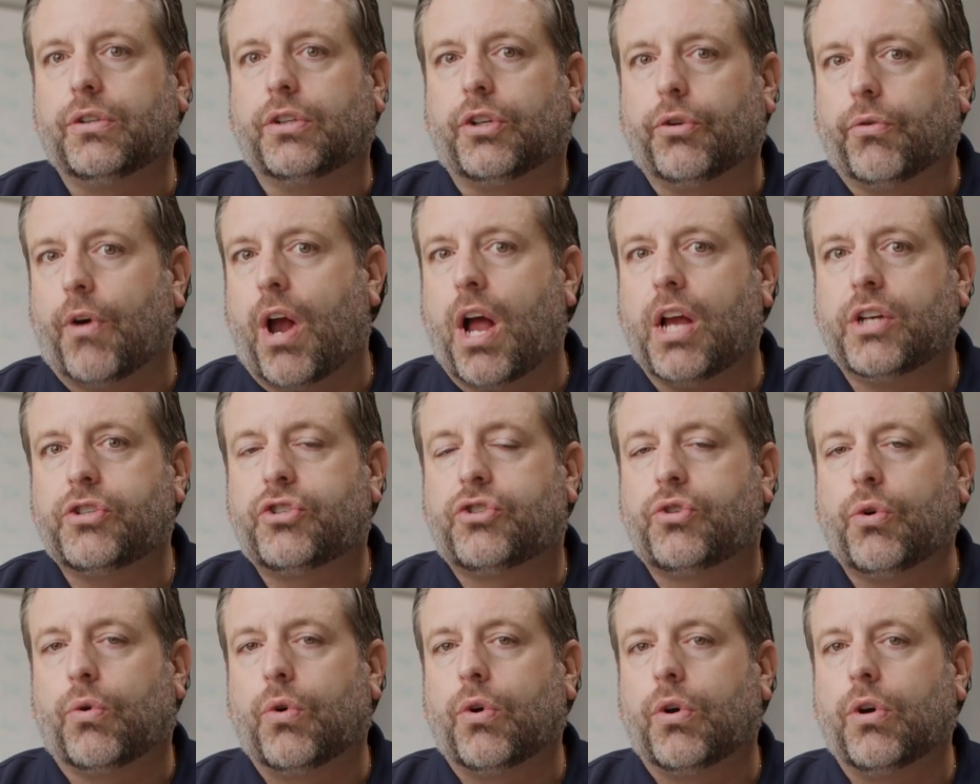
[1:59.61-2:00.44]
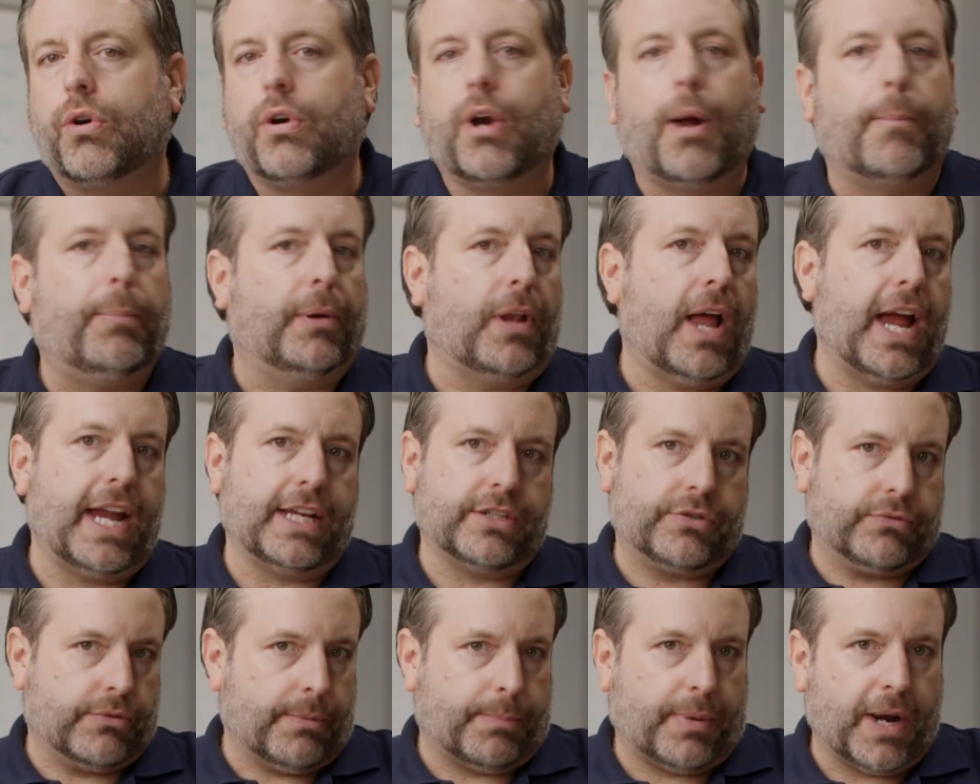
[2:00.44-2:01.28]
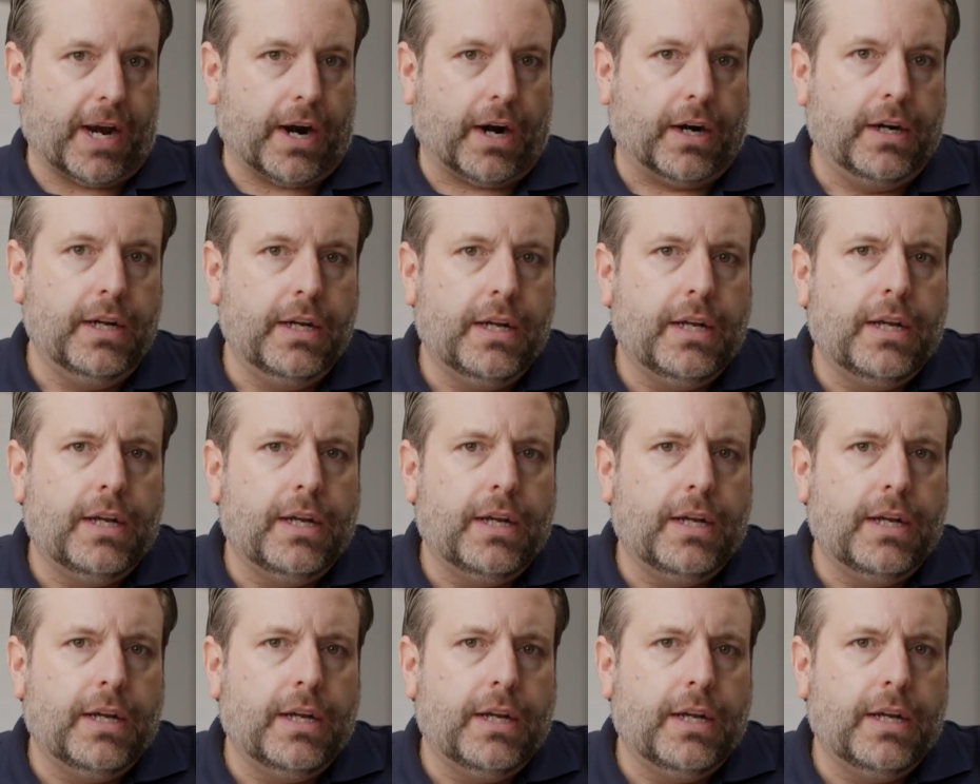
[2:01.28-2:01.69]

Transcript: garage door, appliance repair.